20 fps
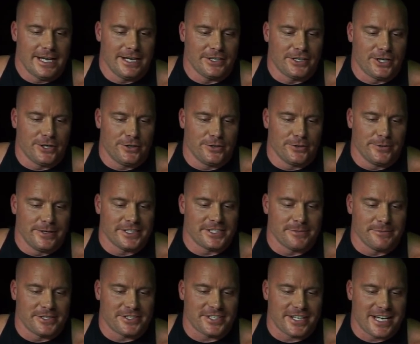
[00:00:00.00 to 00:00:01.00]
Ed Cohen wants to
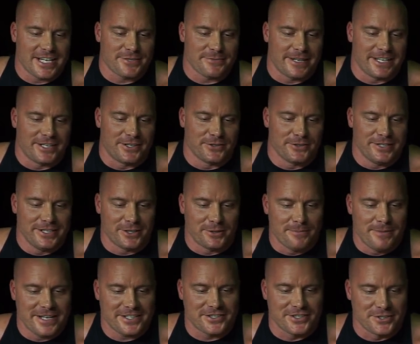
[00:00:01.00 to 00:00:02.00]
massage my groin or
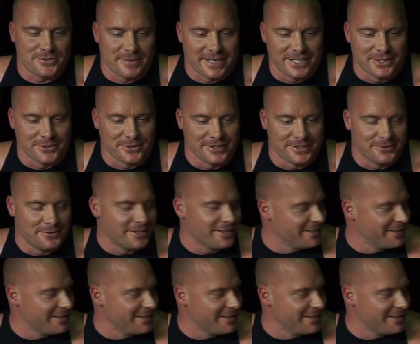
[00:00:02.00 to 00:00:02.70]
message my groin. One